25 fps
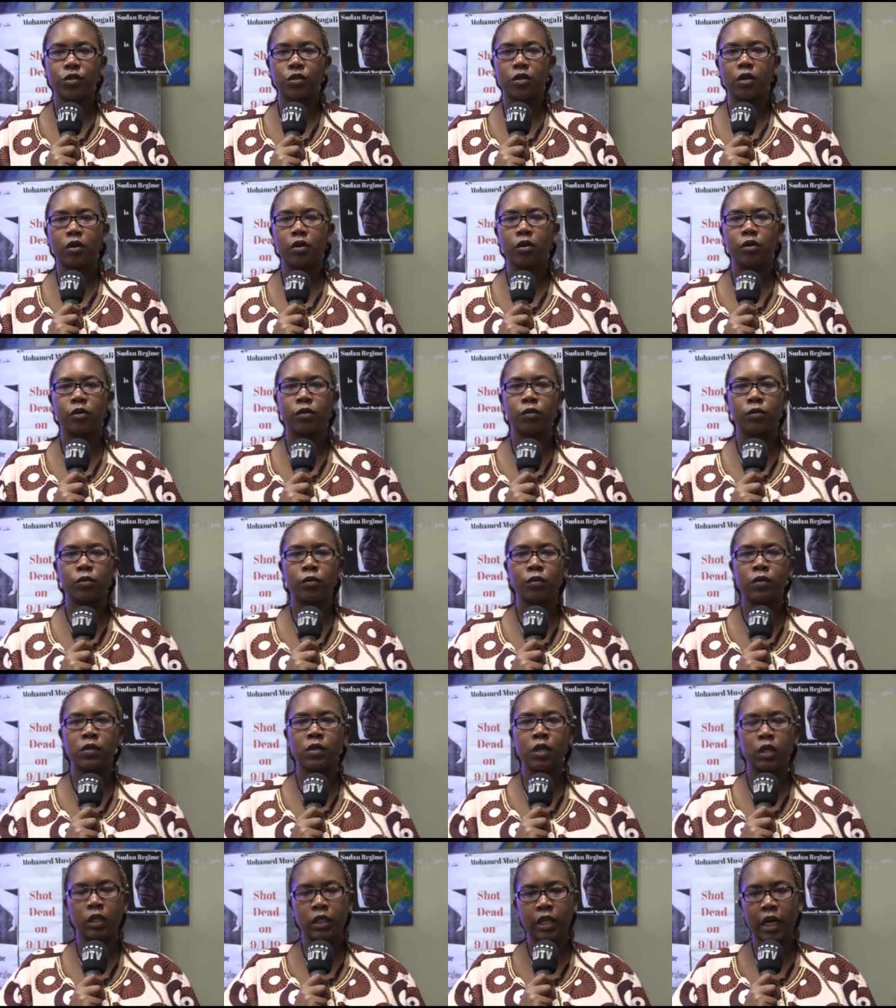show
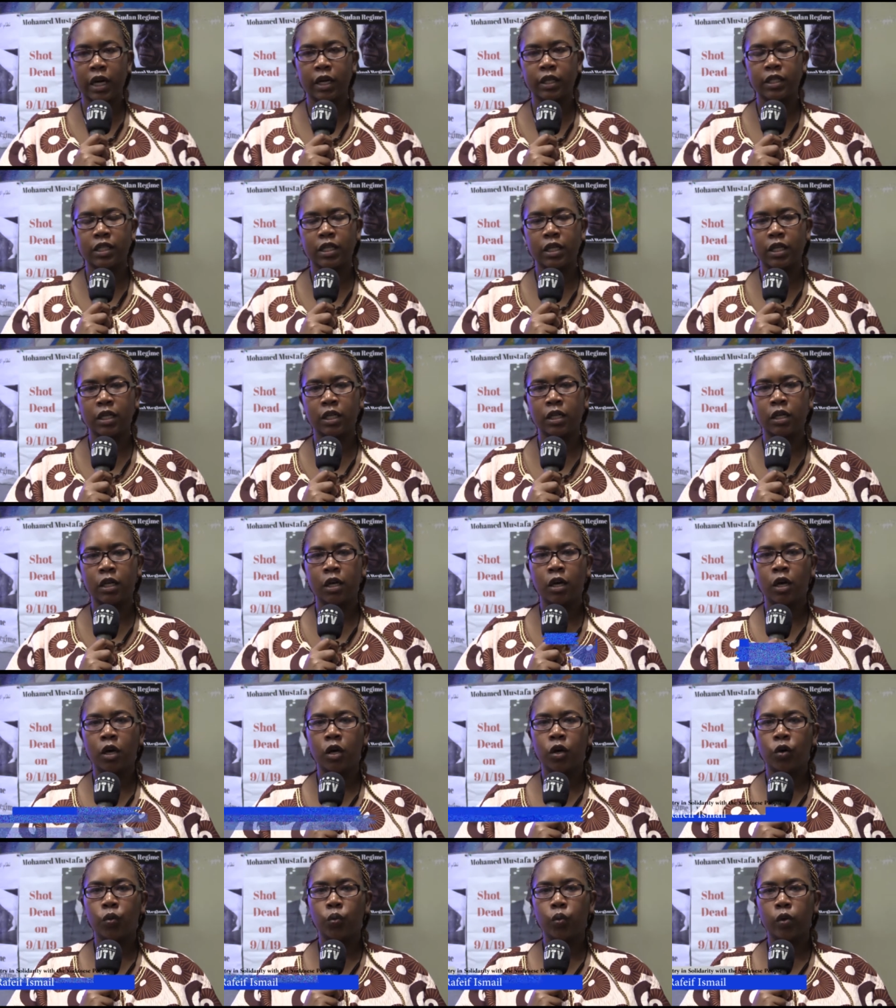solidarity
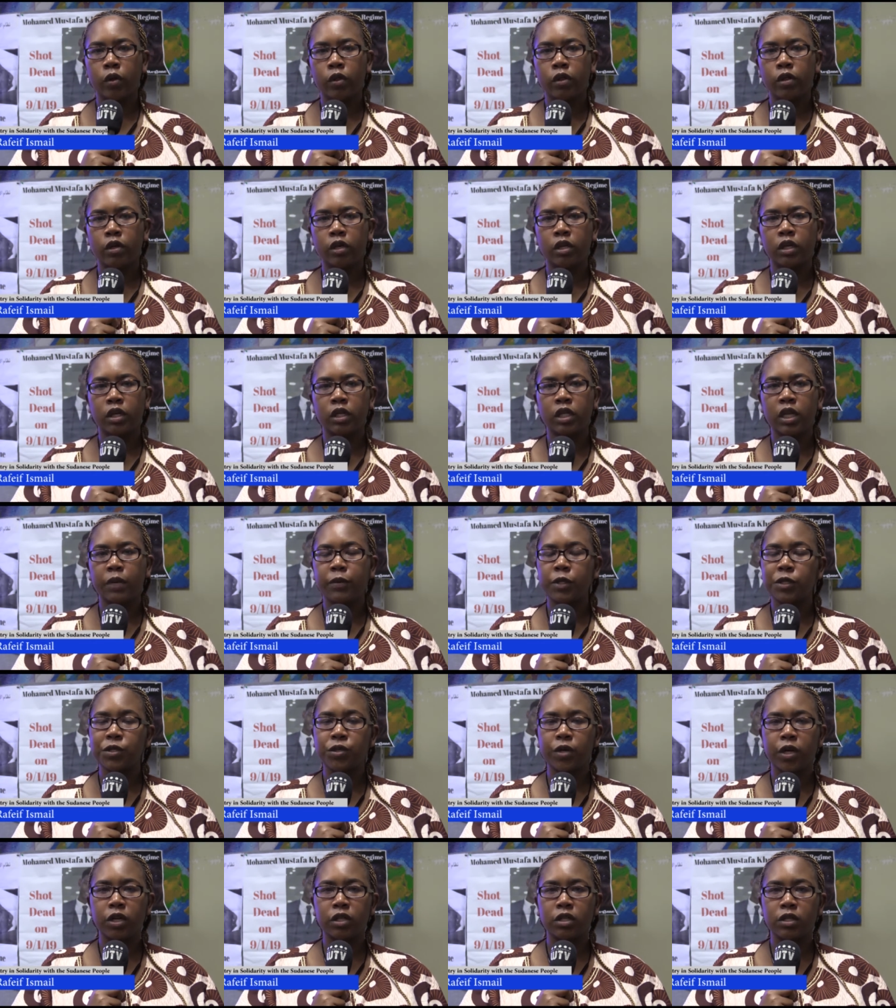with the
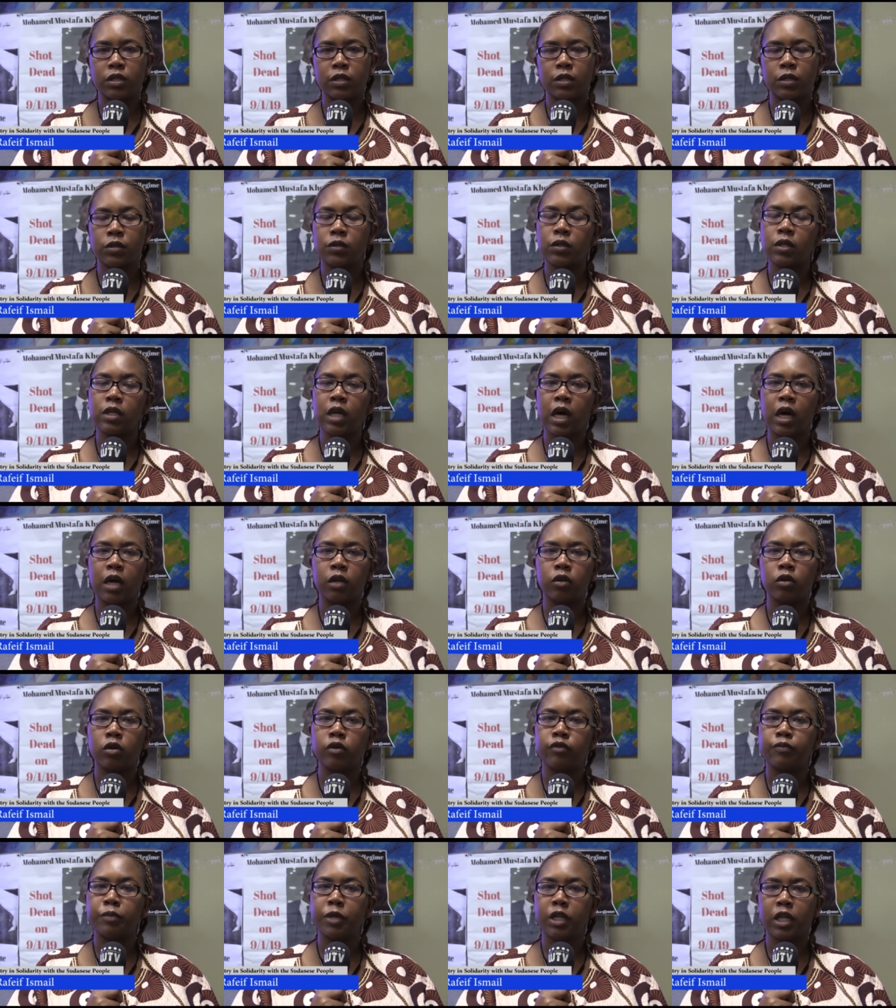demonstrators in Sudan
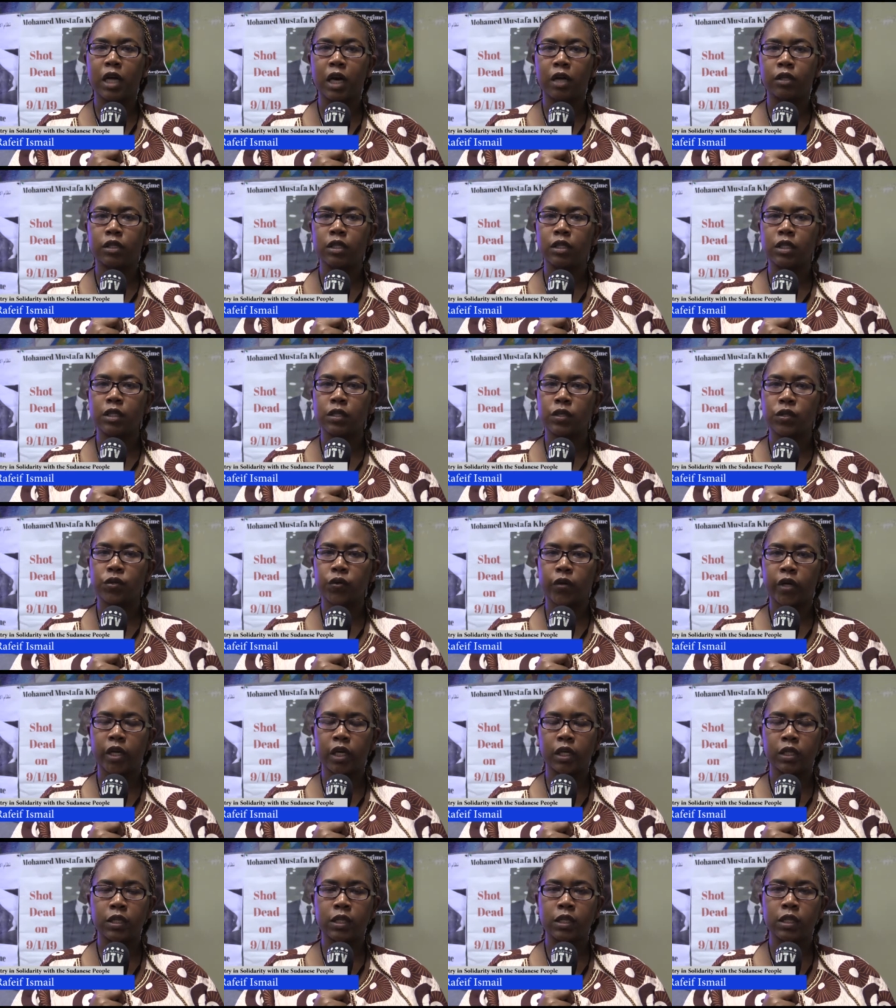who've been out in the
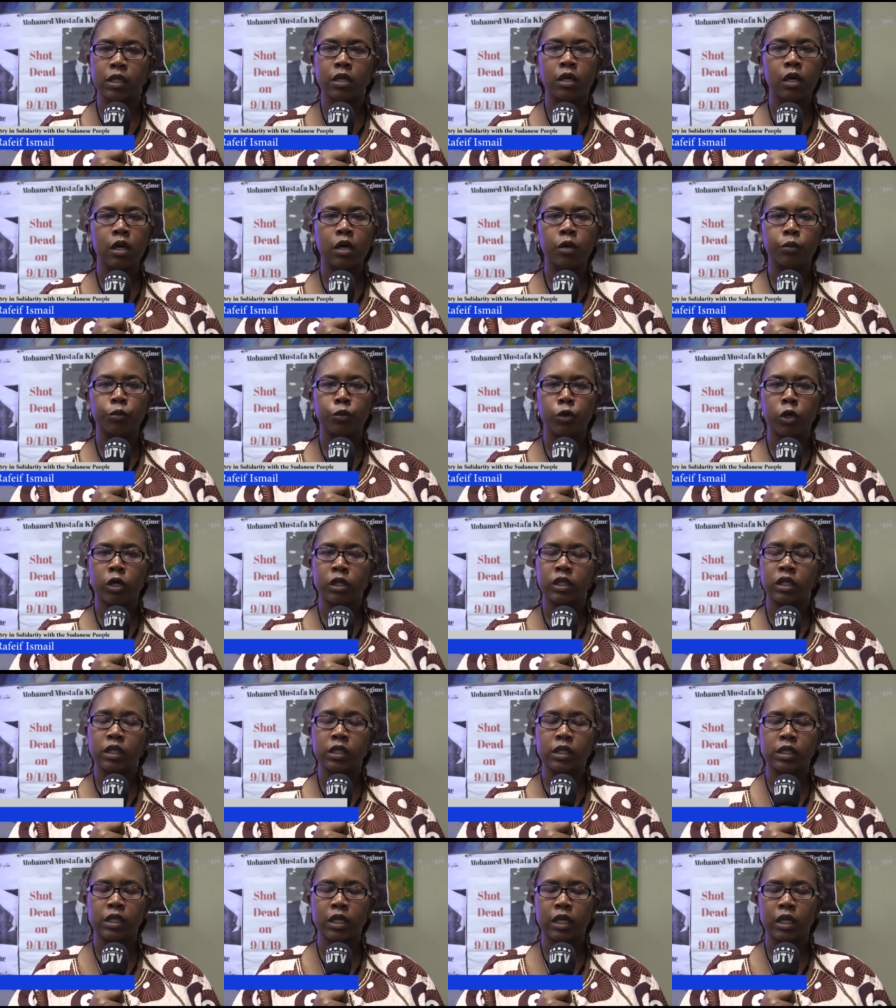streets
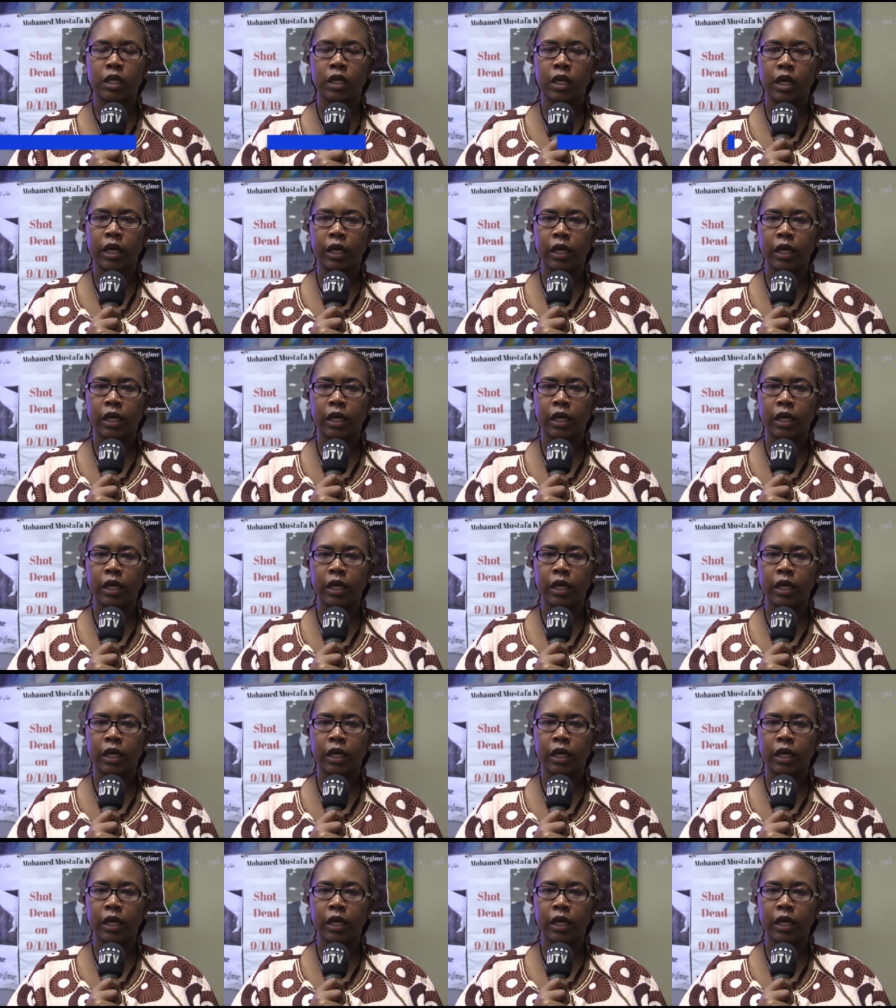protesting